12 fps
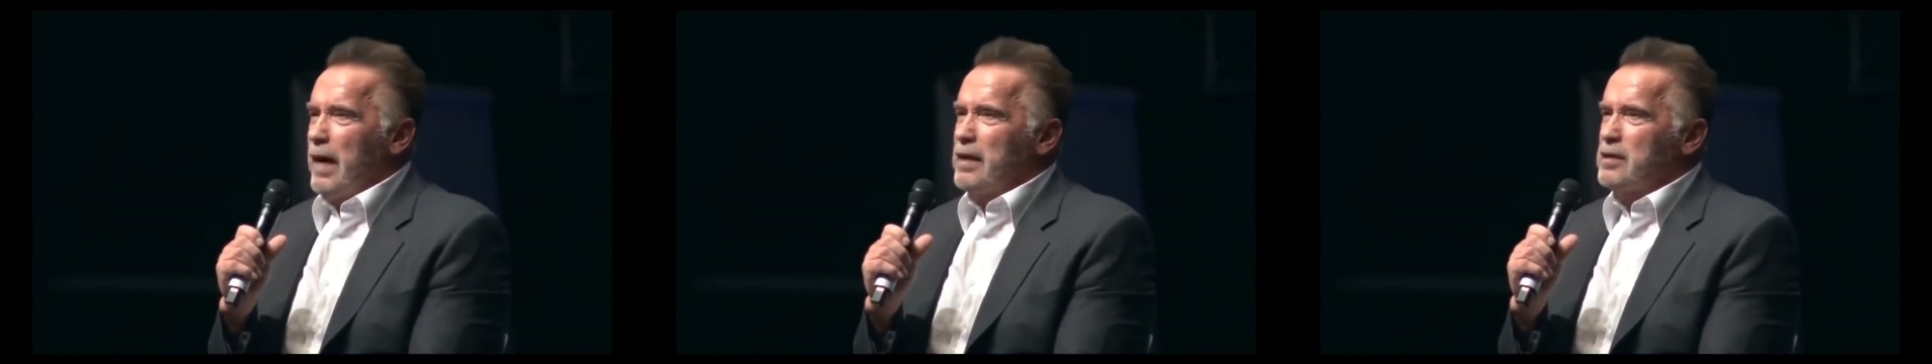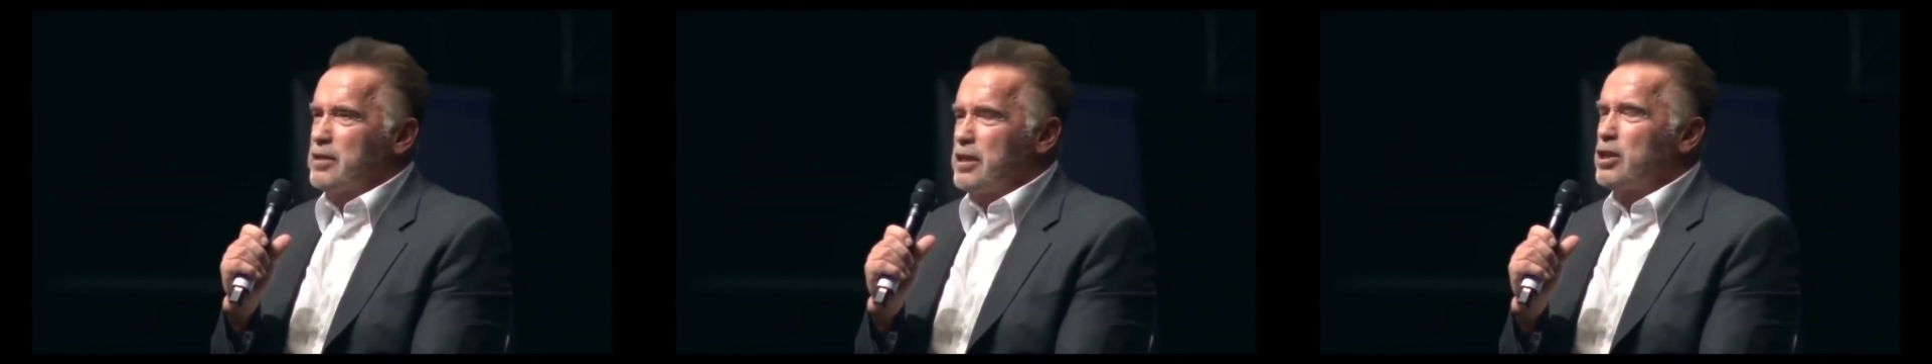
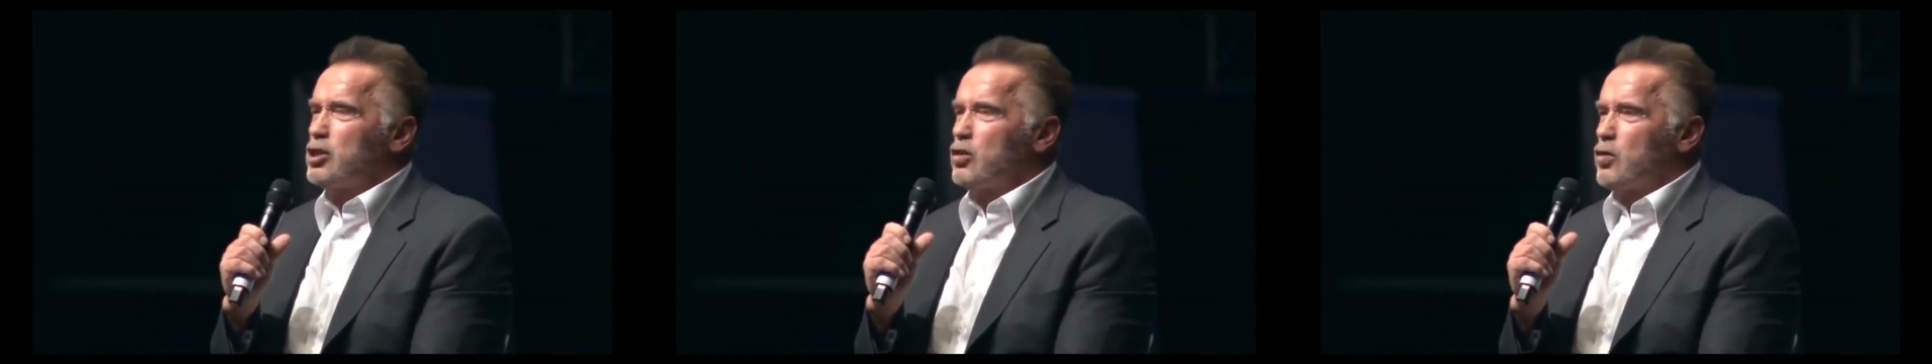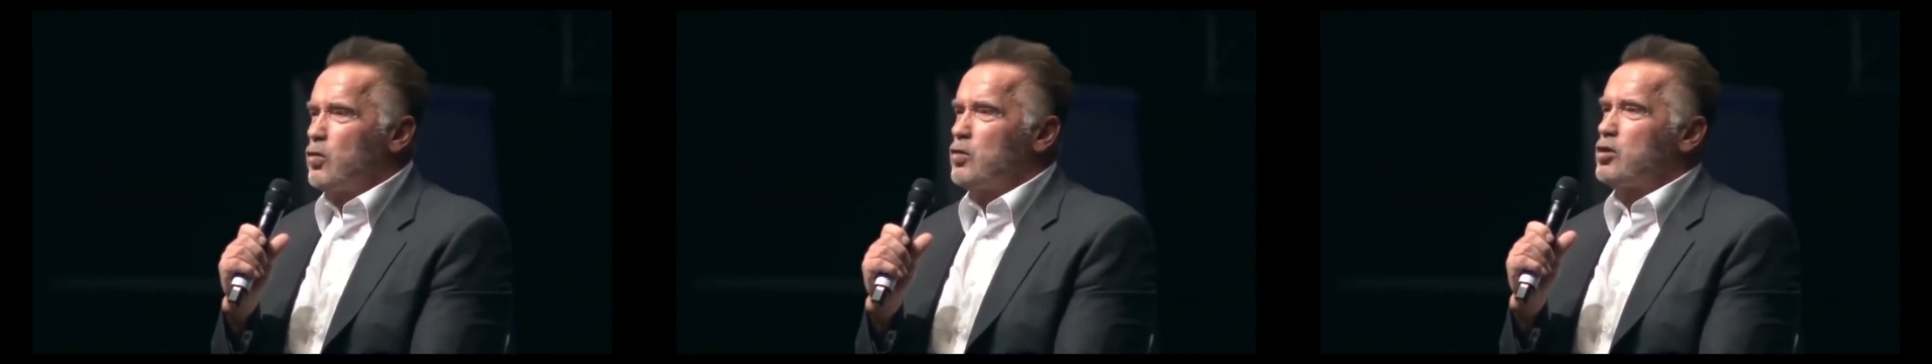my 6
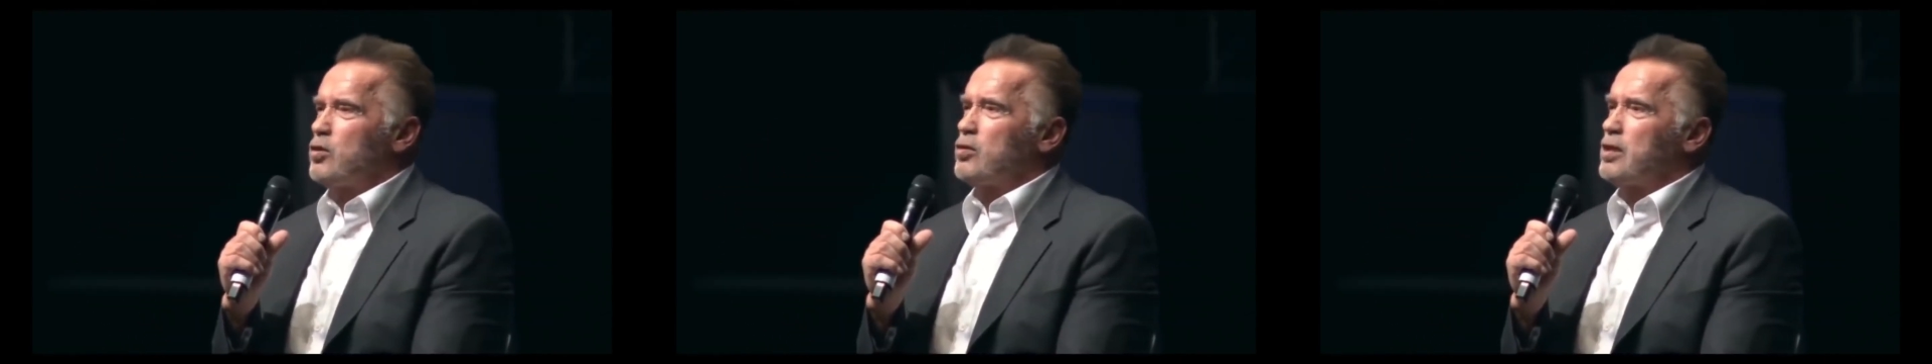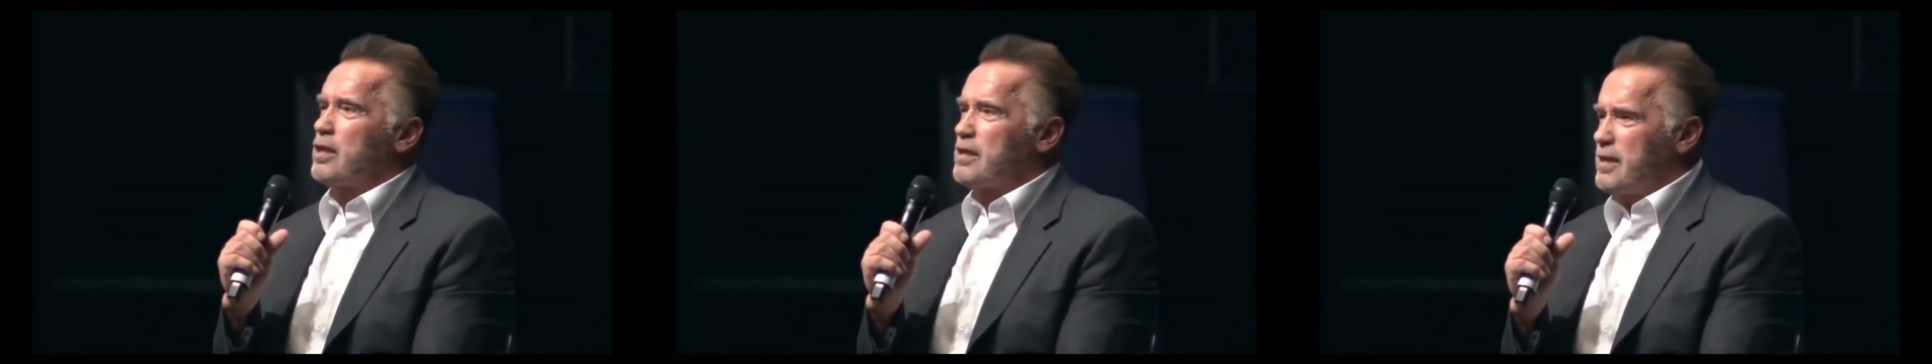rules to
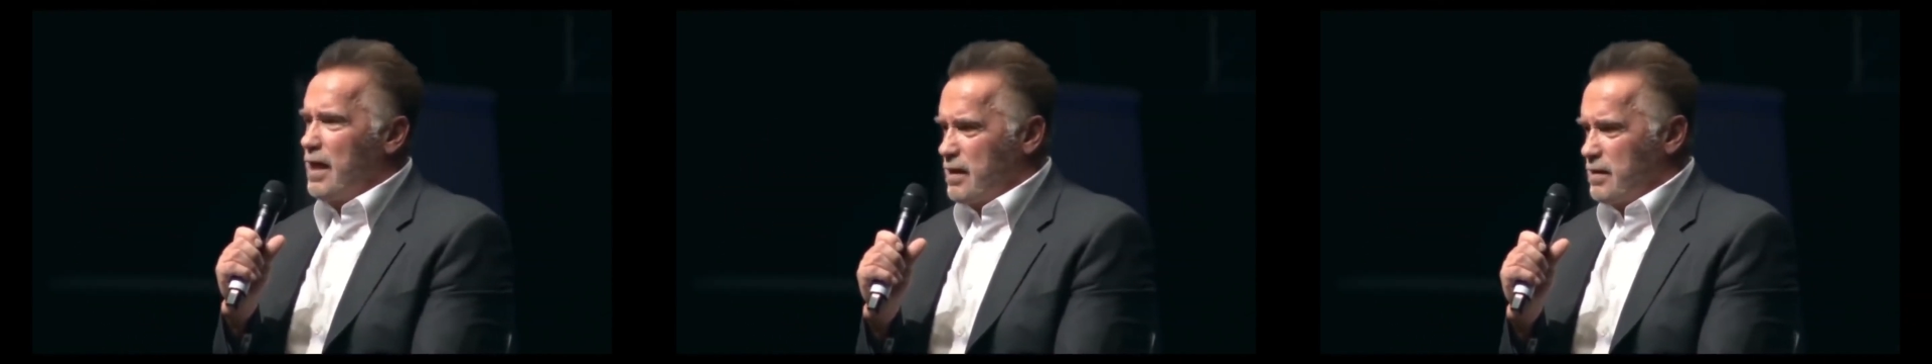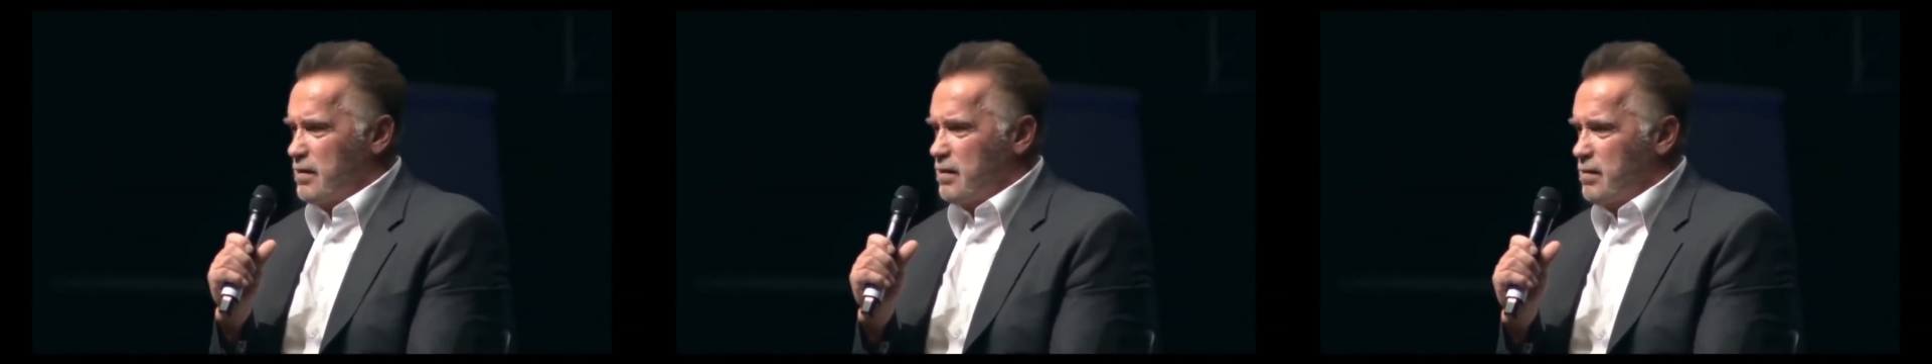
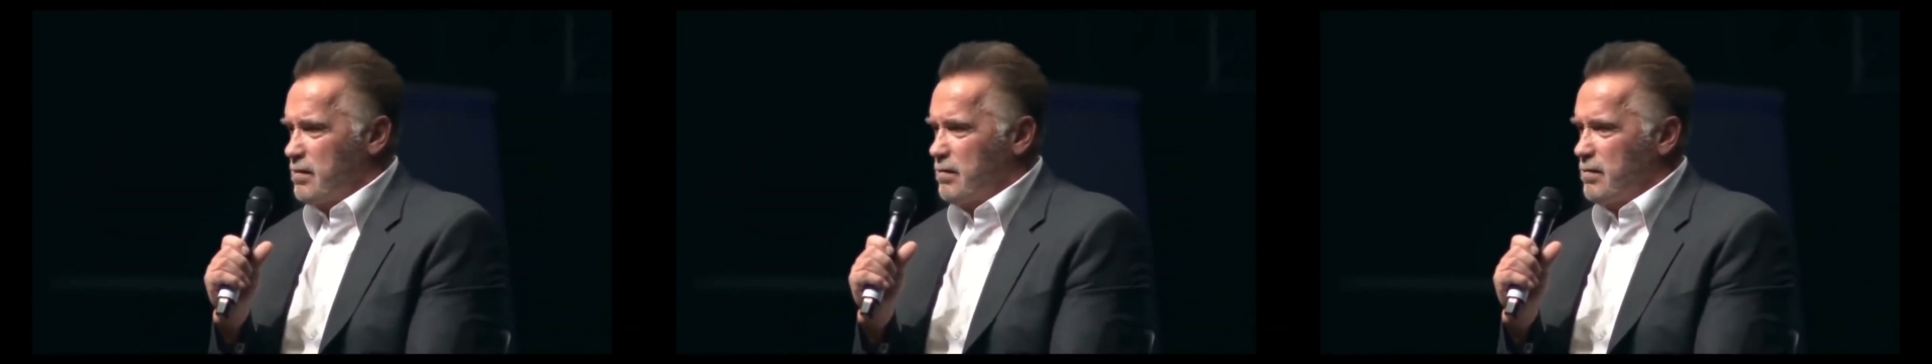success.